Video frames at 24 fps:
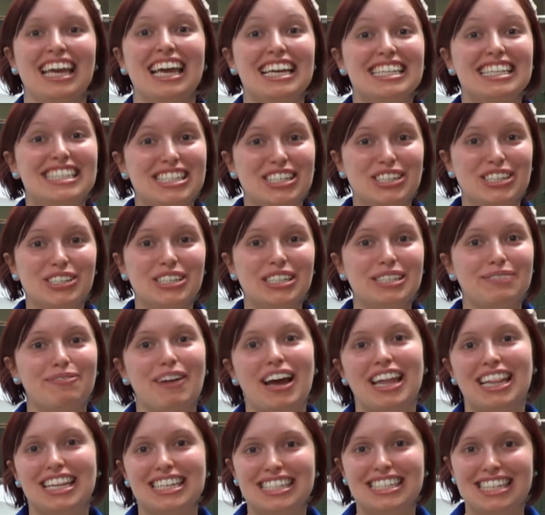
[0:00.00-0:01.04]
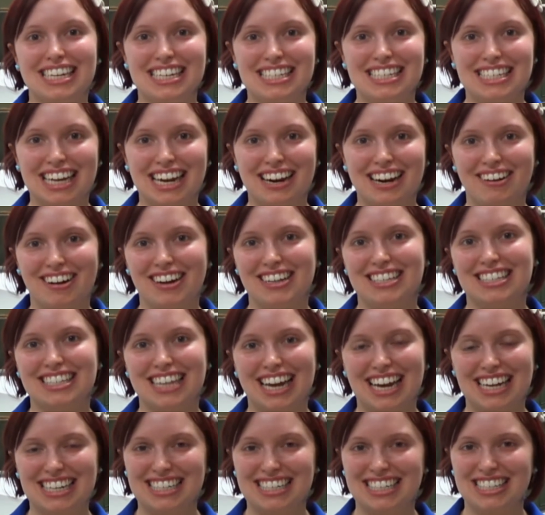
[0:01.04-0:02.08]
It's used by the CSIRO
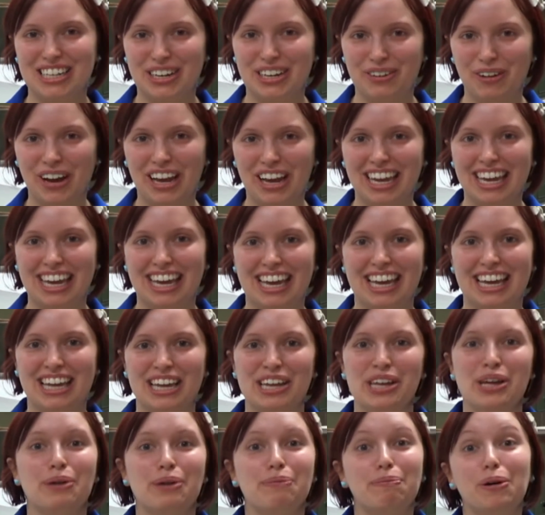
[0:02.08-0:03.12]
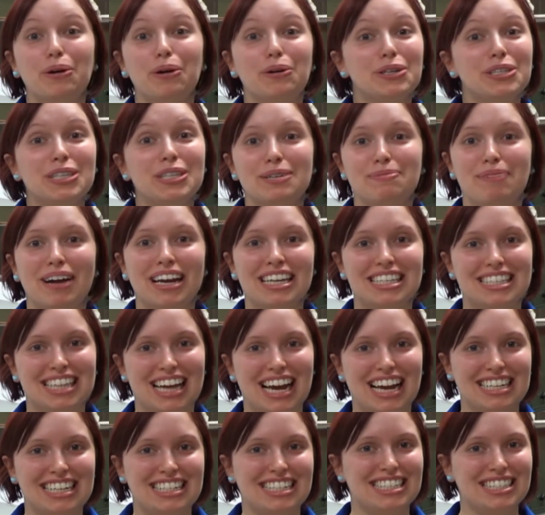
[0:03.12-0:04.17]
scientists who work here, but also by
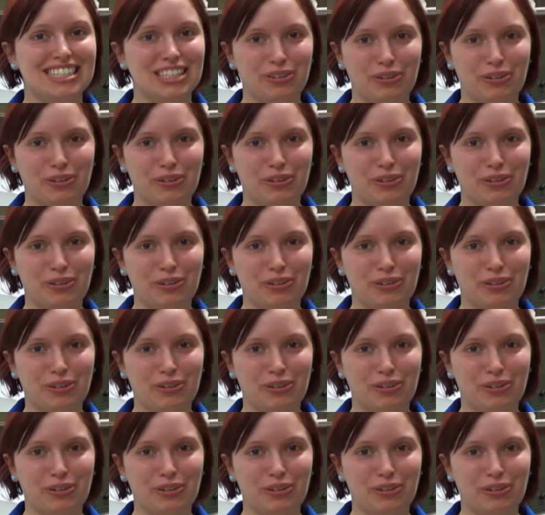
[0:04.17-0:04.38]
scientists